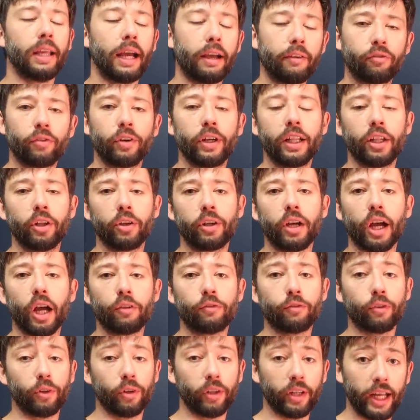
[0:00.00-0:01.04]
Definitely look
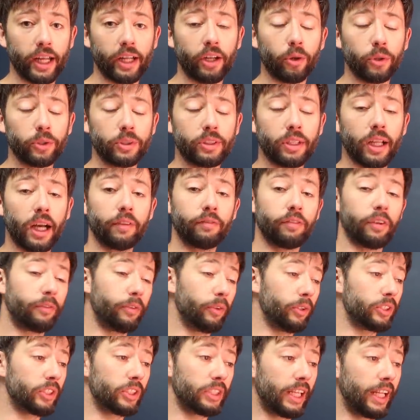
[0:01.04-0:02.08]
out for Lego stuff if
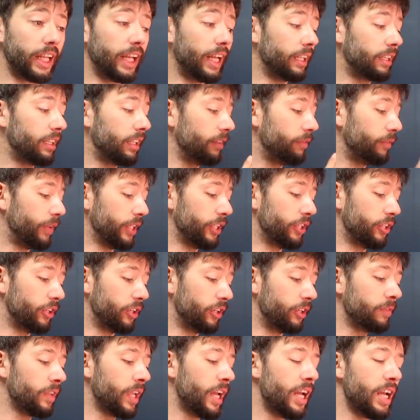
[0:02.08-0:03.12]
you see it when
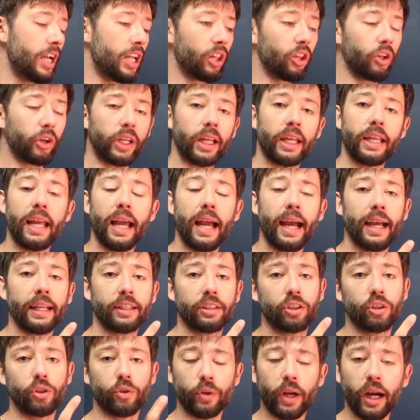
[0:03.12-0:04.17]
you're looking
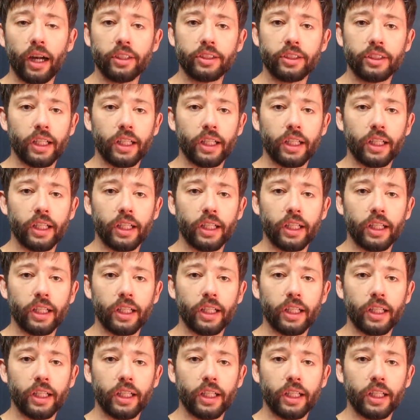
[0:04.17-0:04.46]
at garage